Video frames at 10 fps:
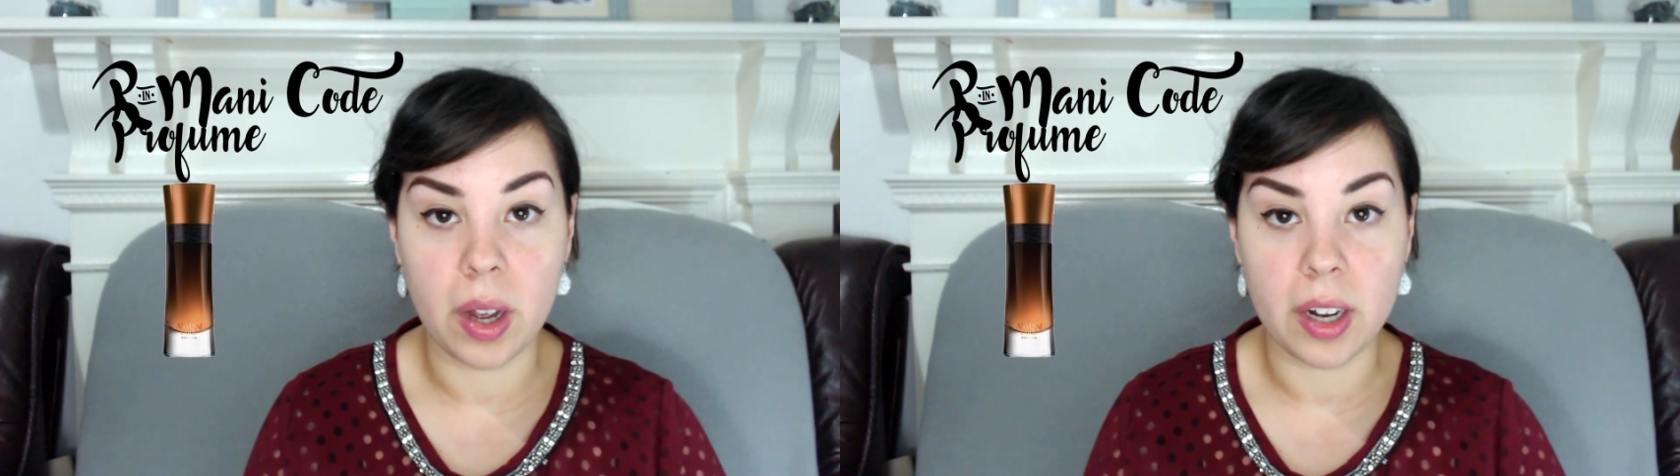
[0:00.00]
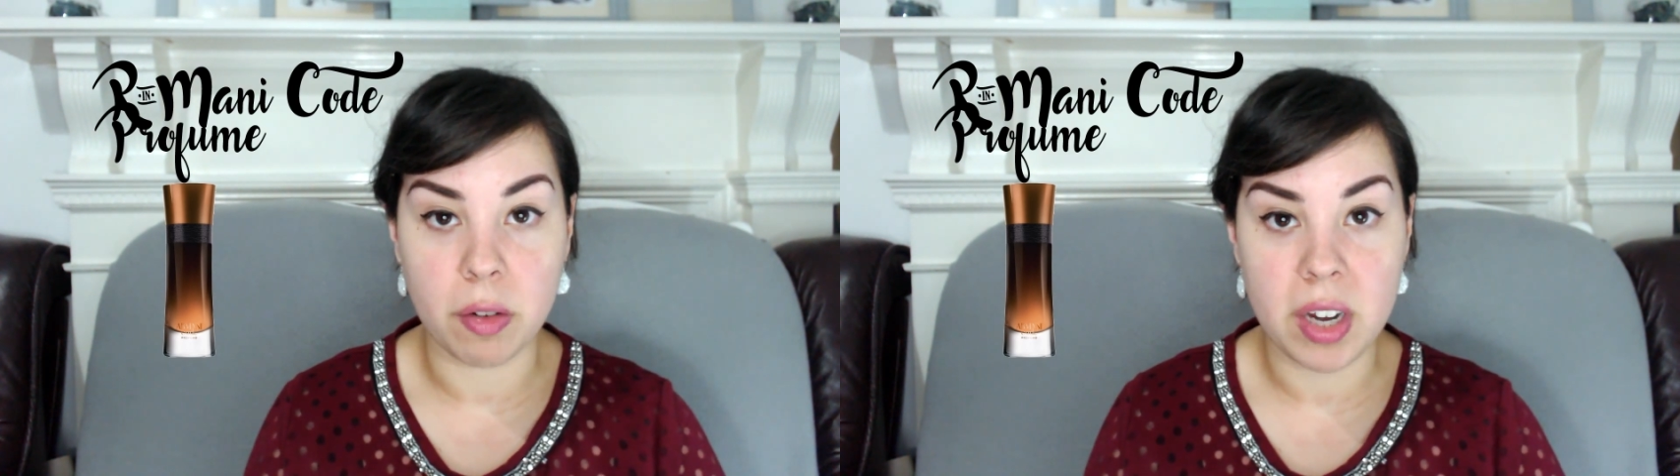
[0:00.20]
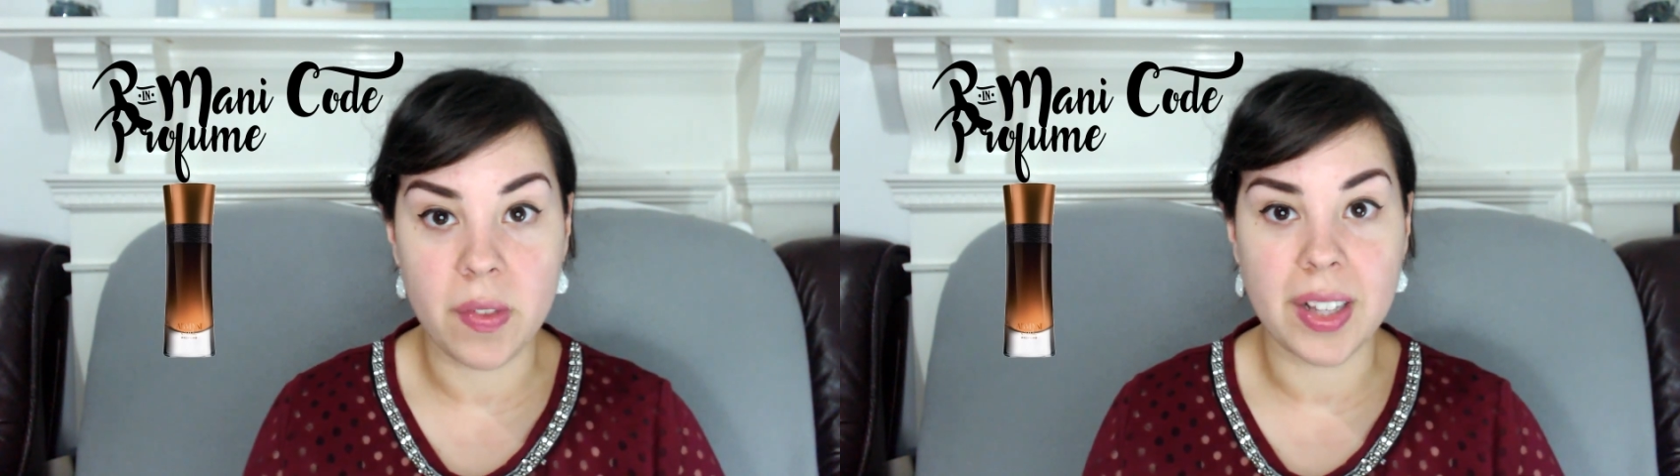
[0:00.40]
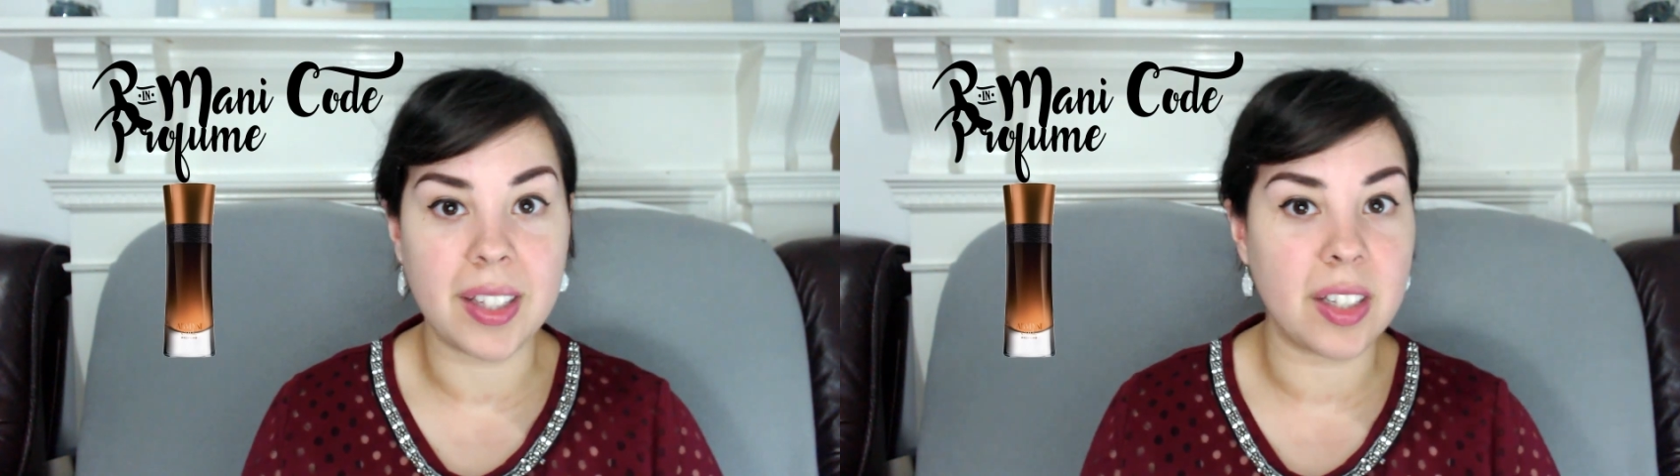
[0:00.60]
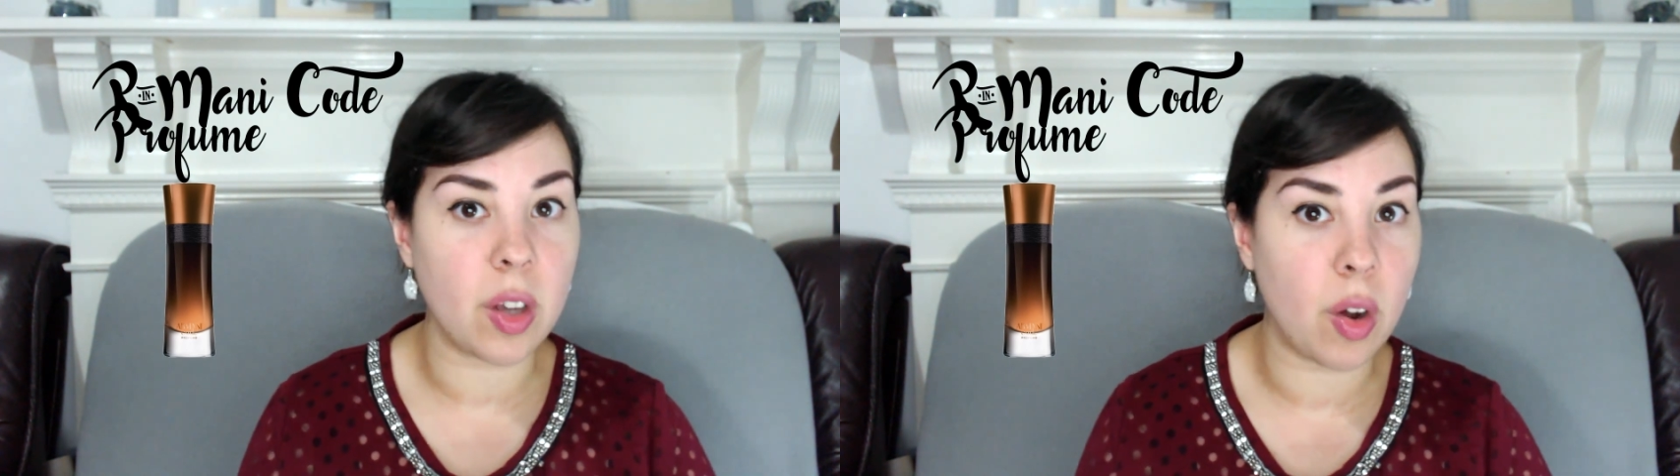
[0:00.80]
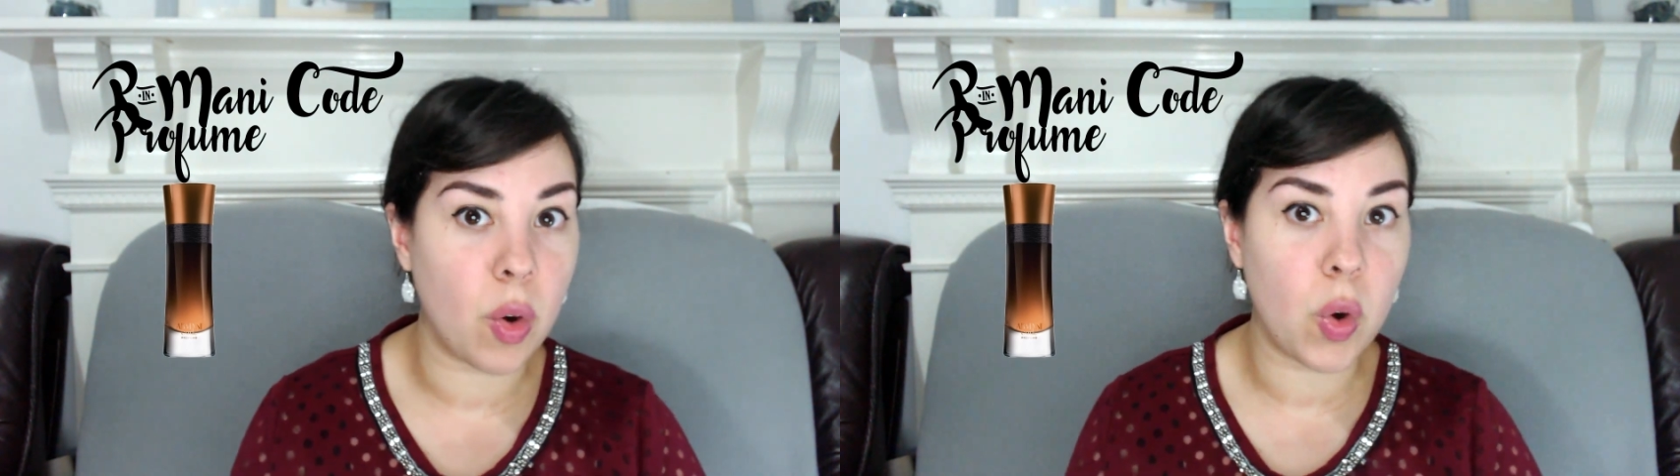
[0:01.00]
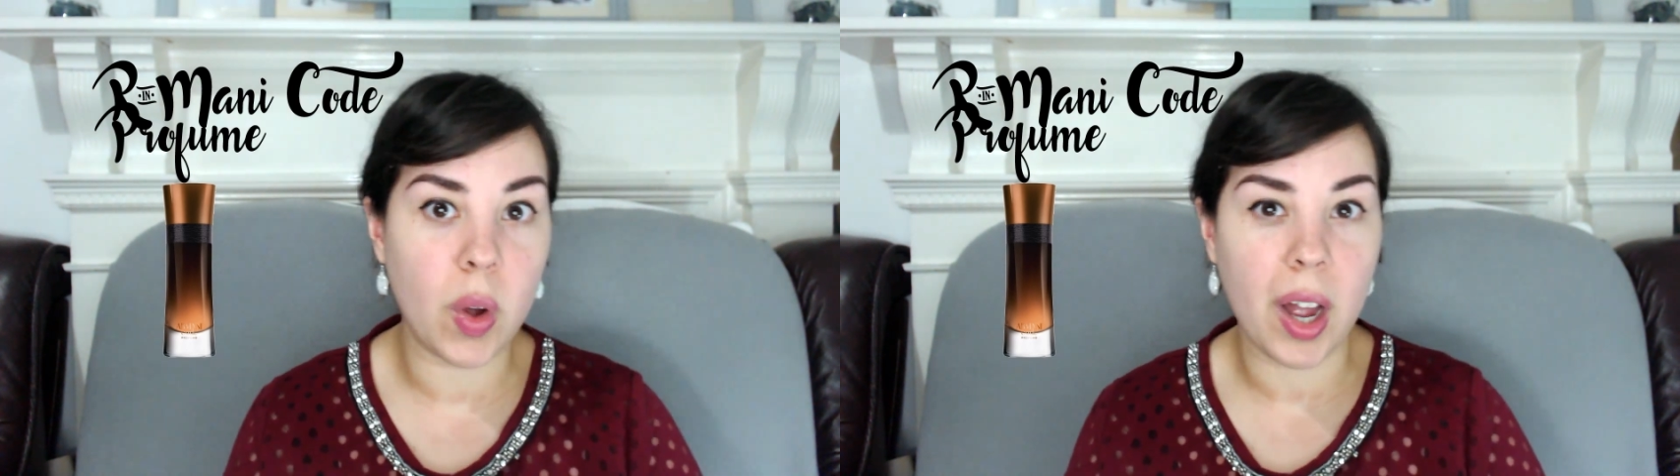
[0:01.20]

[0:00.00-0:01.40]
and Creed Aventus, all